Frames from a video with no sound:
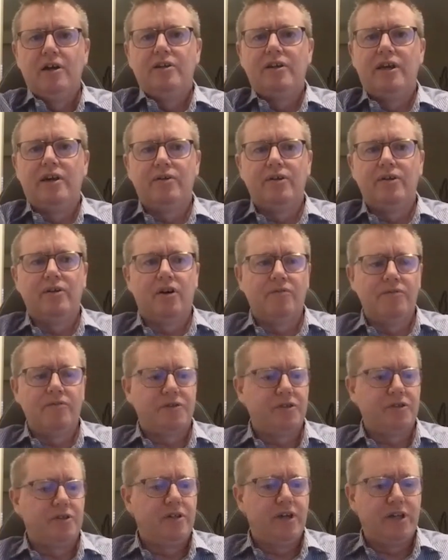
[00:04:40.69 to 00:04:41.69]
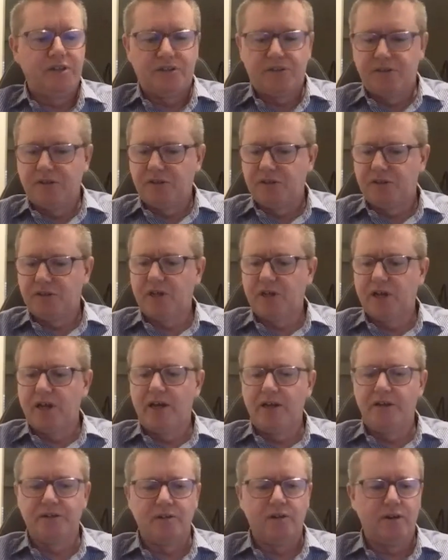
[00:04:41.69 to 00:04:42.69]
Now, obviously, as things
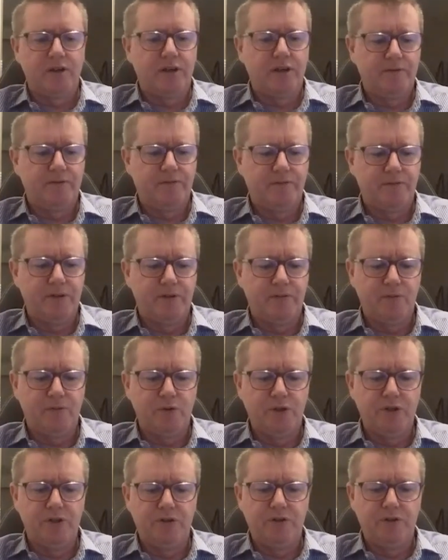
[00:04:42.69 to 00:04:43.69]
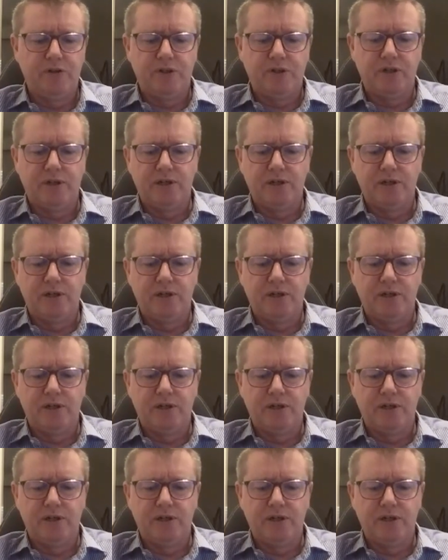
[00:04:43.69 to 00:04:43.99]
change, like if we